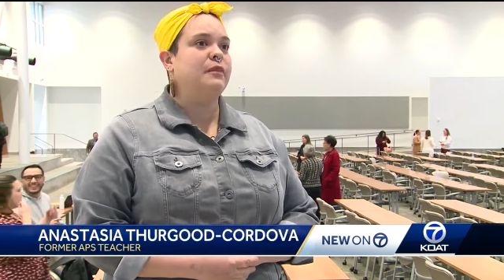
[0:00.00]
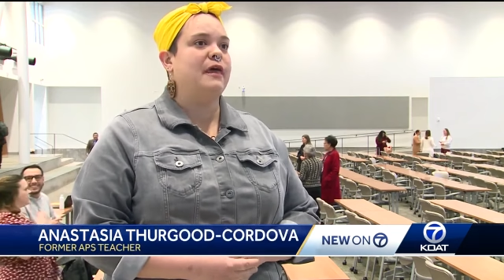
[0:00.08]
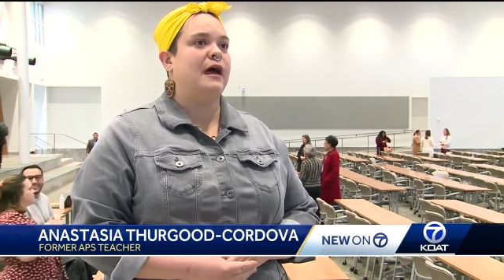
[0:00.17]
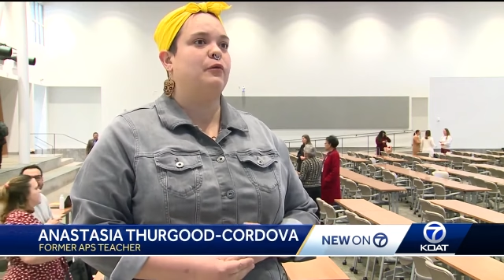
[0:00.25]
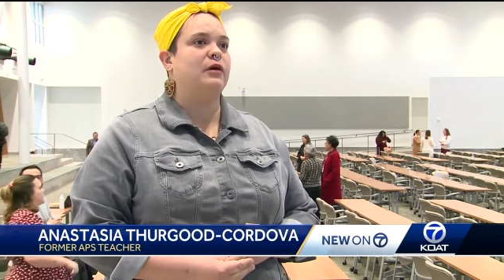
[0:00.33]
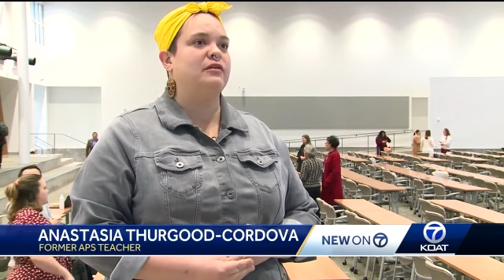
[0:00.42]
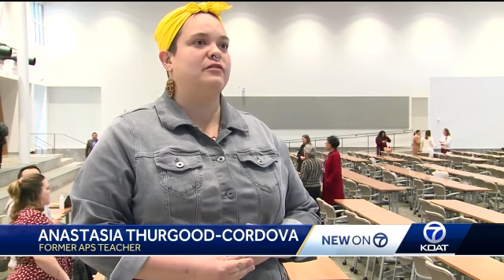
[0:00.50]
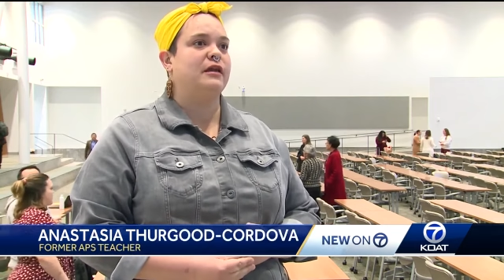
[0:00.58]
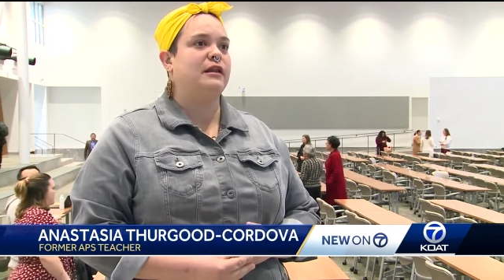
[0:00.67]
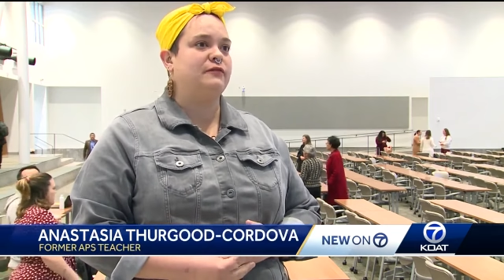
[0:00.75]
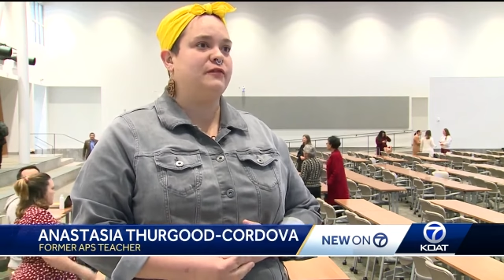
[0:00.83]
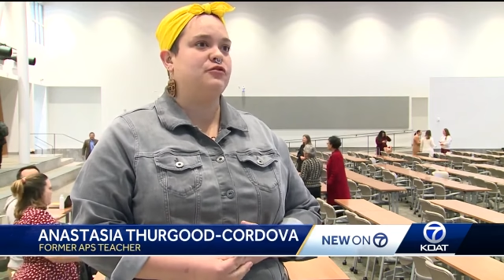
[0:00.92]
that was
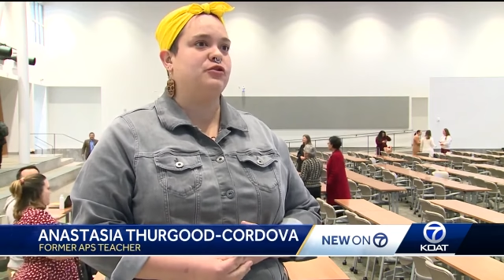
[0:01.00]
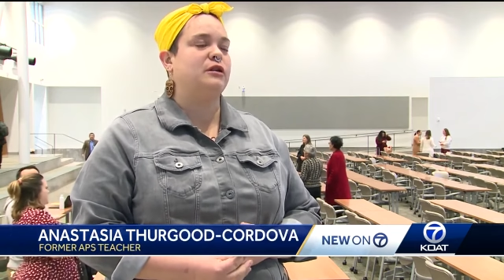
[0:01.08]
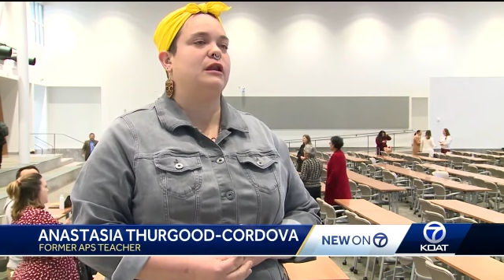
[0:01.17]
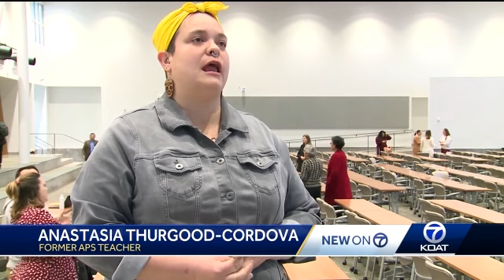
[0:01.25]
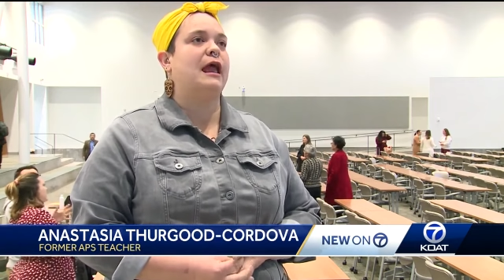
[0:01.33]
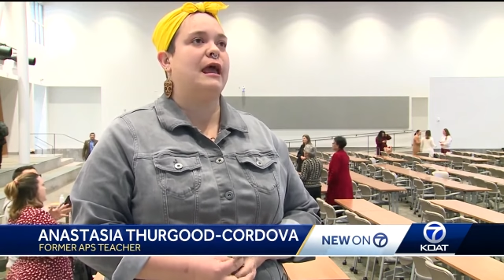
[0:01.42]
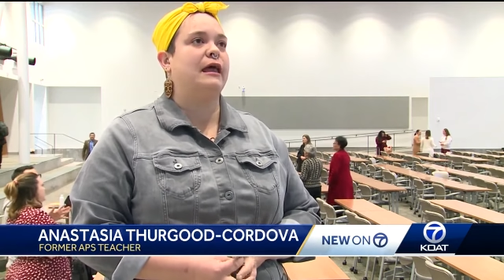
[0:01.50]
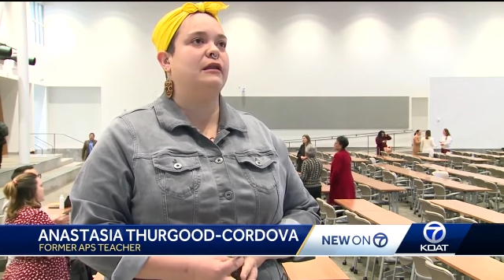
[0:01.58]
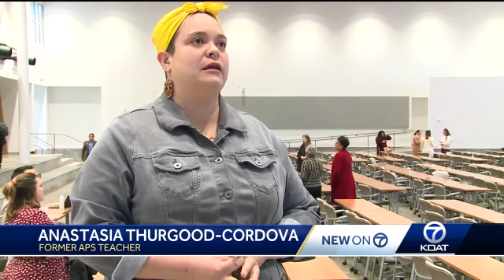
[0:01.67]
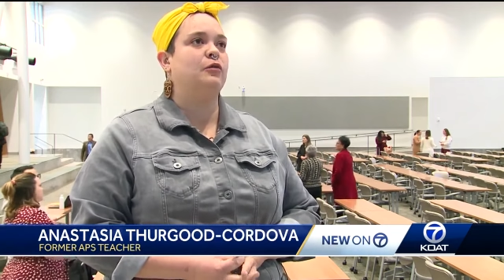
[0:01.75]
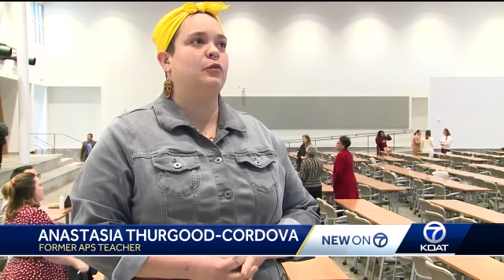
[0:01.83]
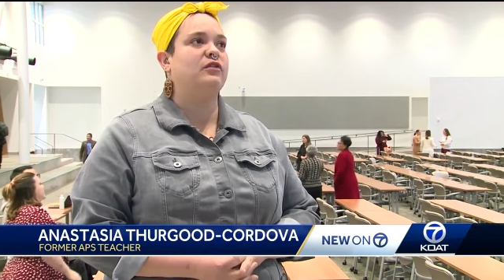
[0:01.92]
inefficient
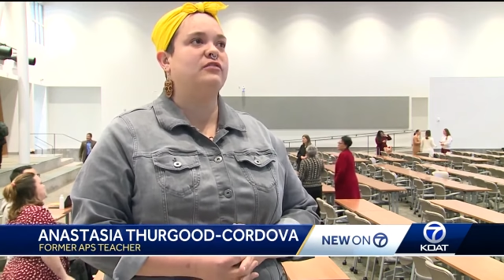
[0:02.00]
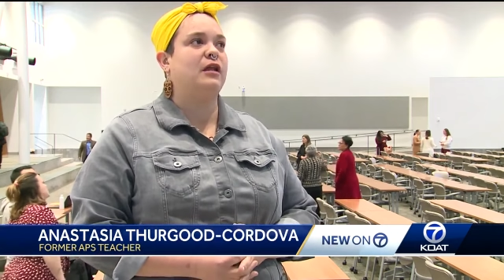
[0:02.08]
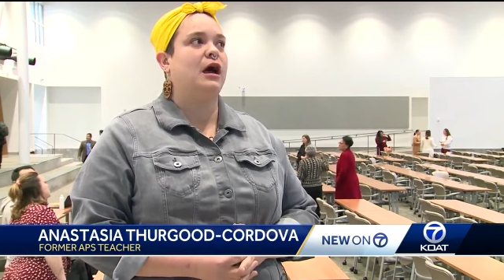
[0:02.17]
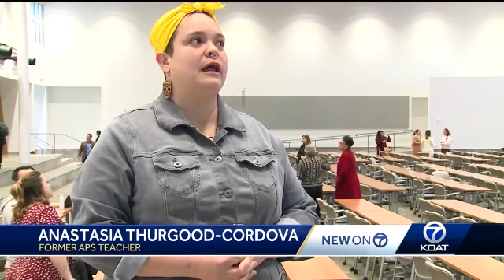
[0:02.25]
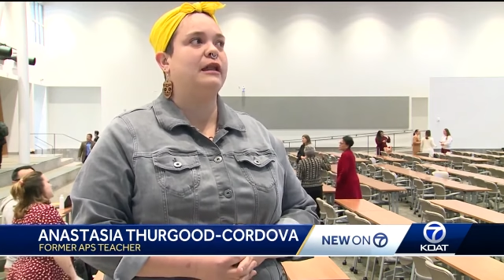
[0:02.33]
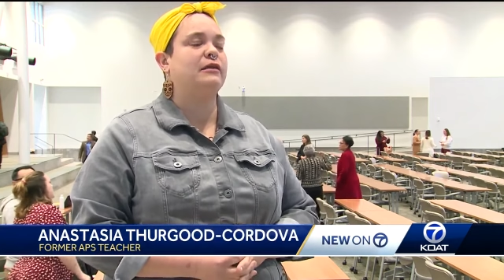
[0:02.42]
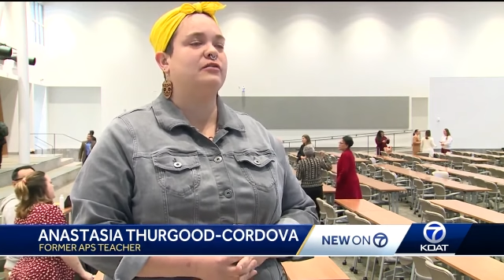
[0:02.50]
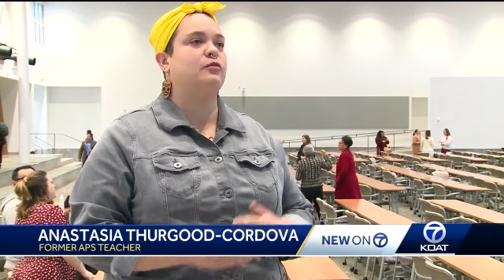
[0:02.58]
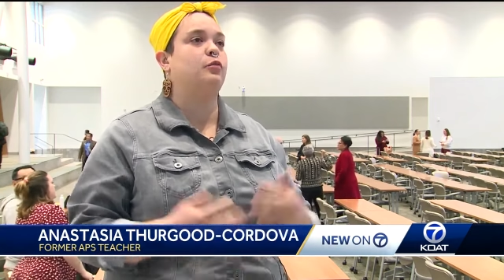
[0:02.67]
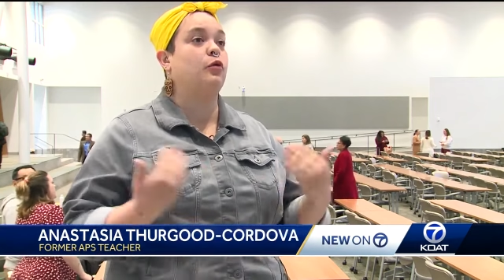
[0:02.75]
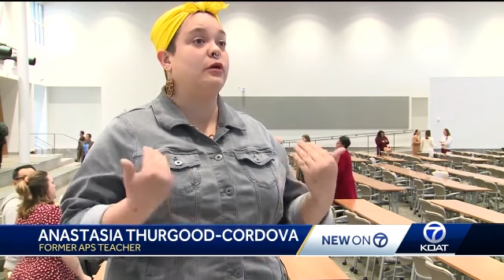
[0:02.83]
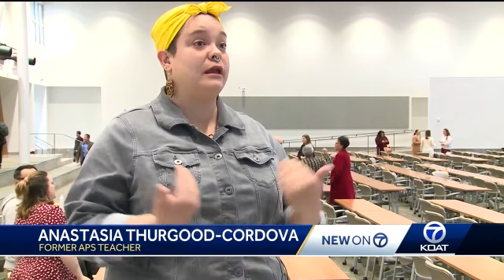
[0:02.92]
and was not
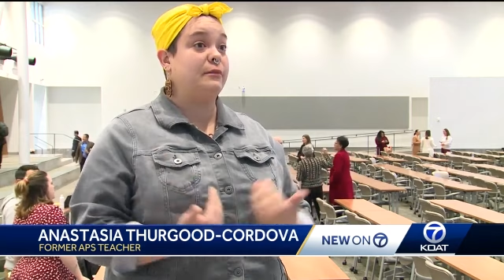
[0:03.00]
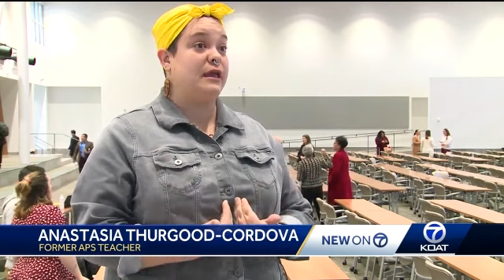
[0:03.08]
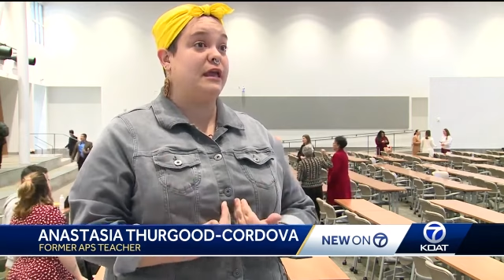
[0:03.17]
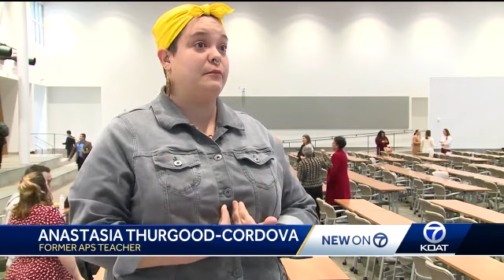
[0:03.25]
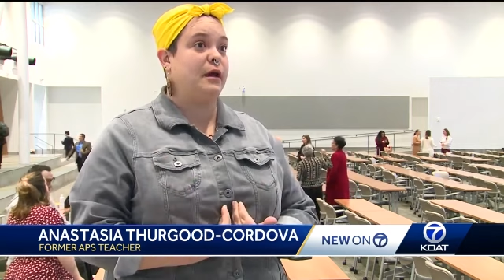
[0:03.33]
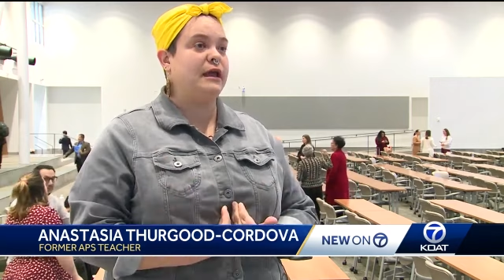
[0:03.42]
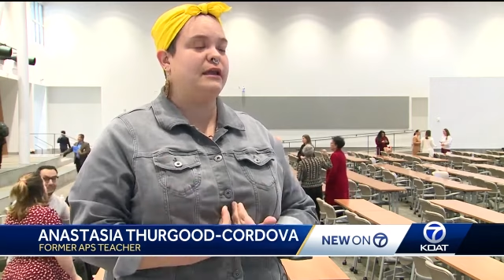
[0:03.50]
supporting me in my